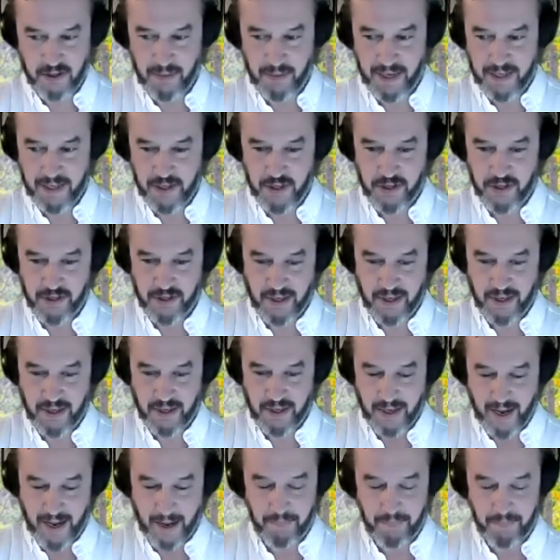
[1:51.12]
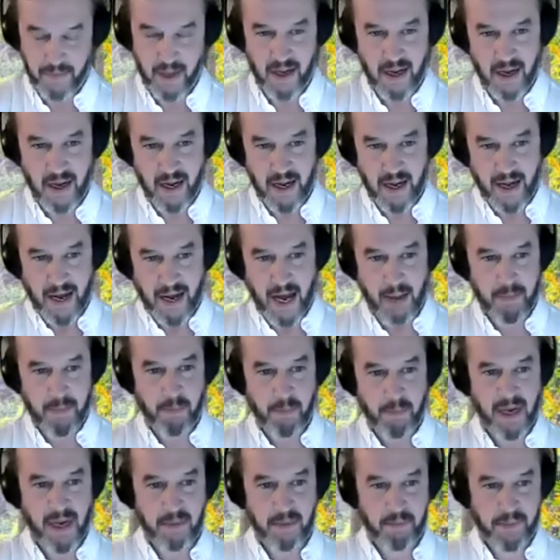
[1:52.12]
Two or three things just to mention.
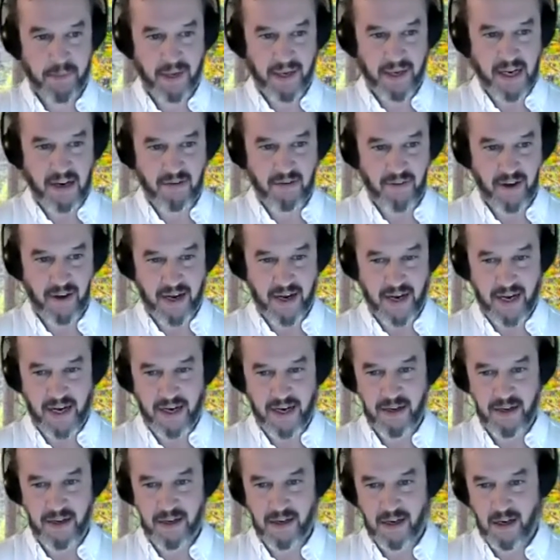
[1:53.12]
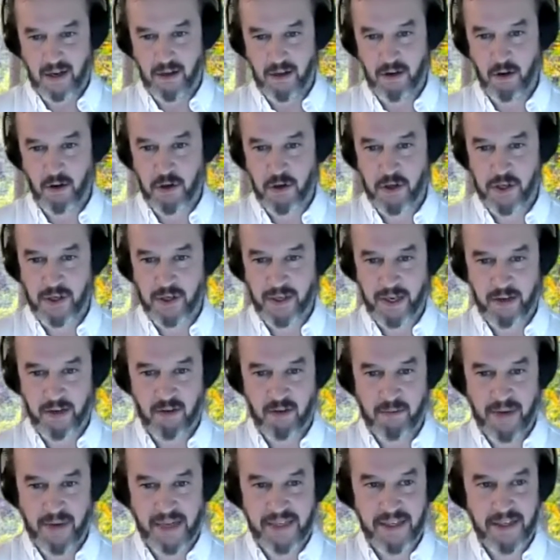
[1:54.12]
I'm a big believer in
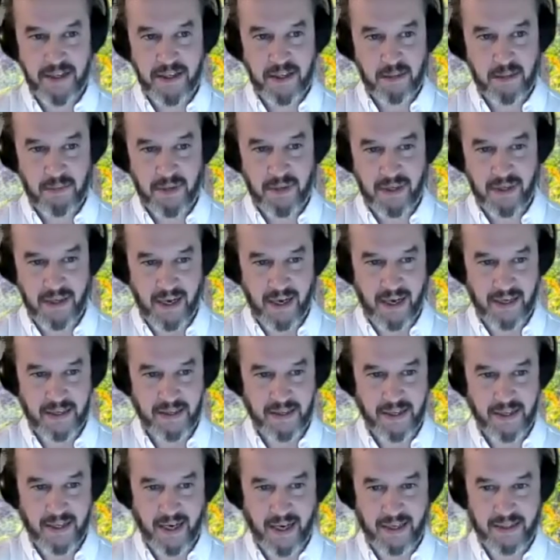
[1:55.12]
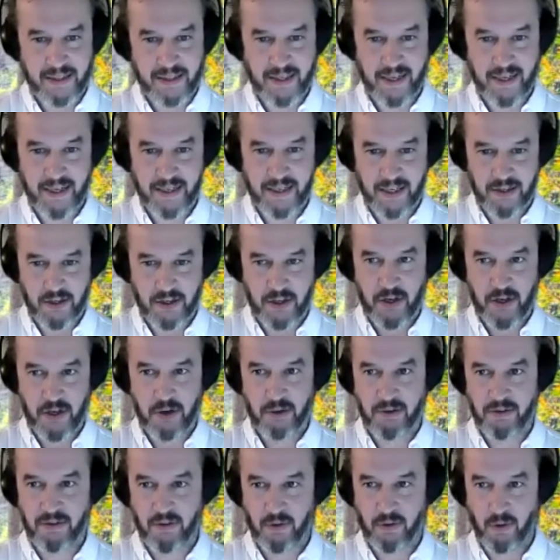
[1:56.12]
logical incrementalism as
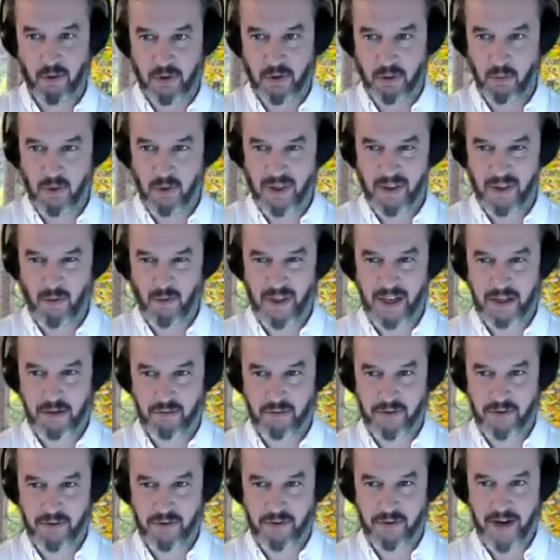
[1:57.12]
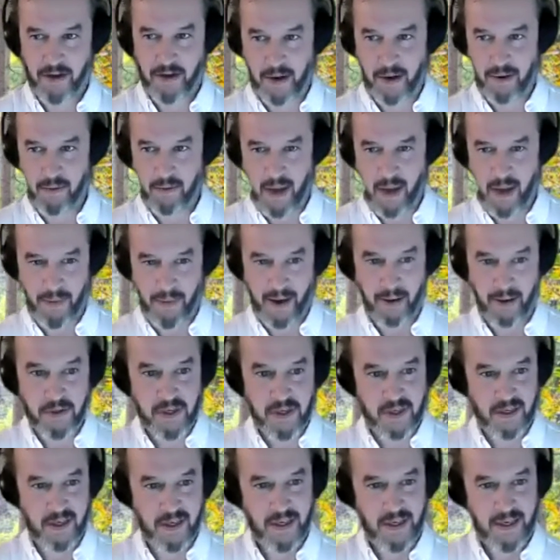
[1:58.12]
a school of thought. And what that's
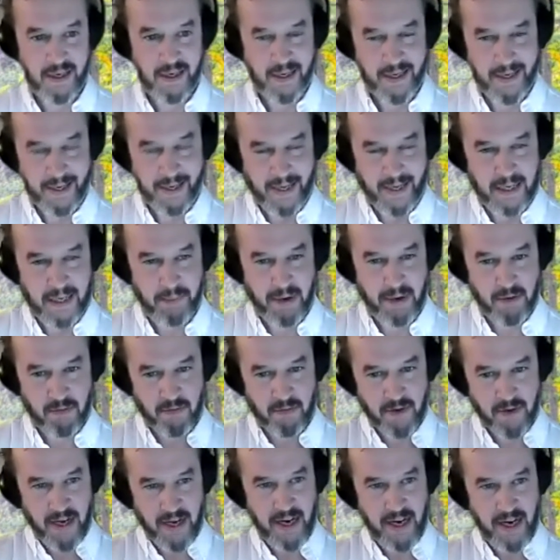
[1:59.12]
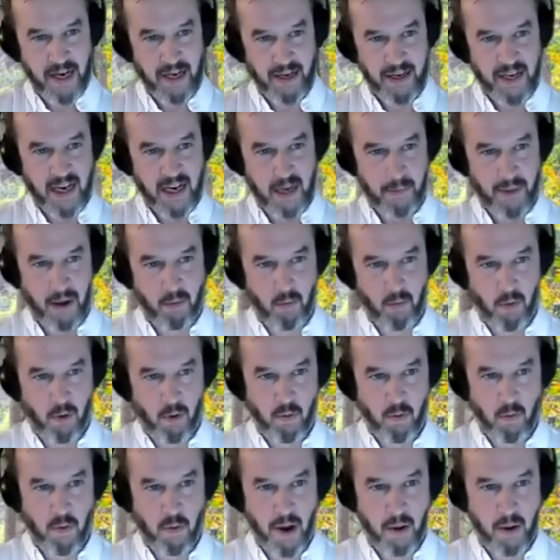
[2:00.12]
really about is being
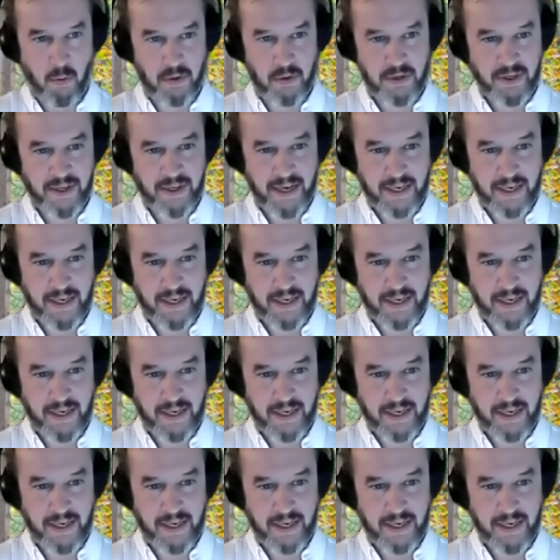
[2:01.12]
really clear